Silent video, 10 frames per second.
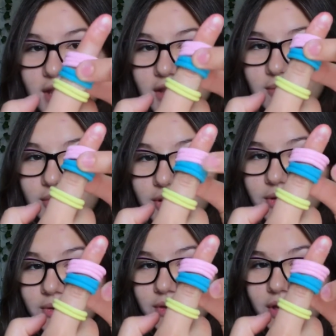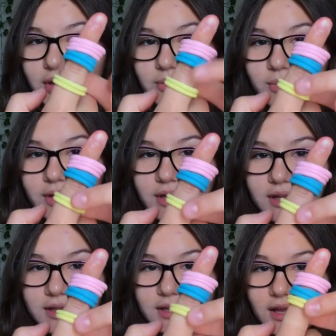the blue layered one,
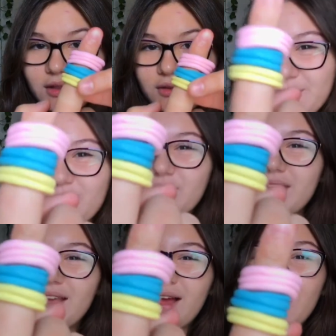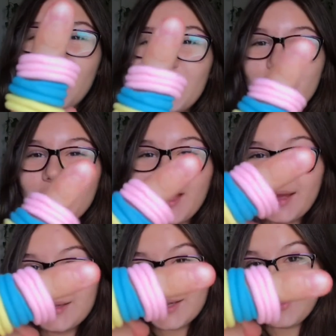and the yellow.
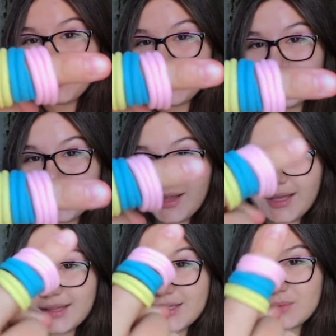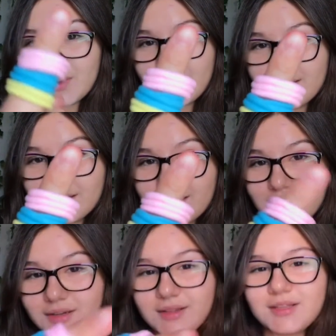And I really like this one,
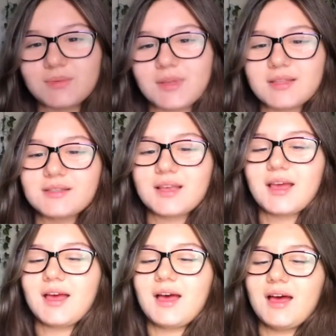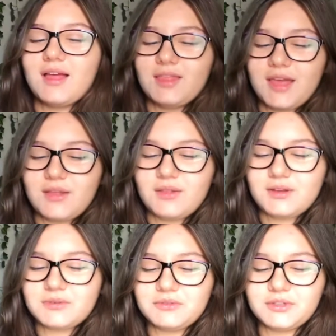or these ones. They look
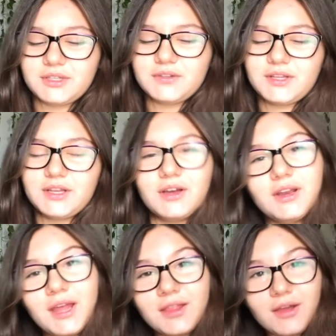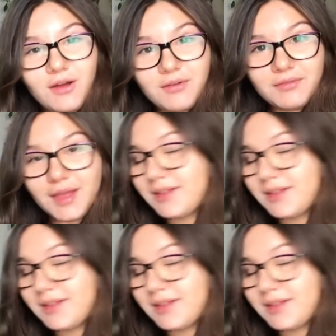really good, and they all fit.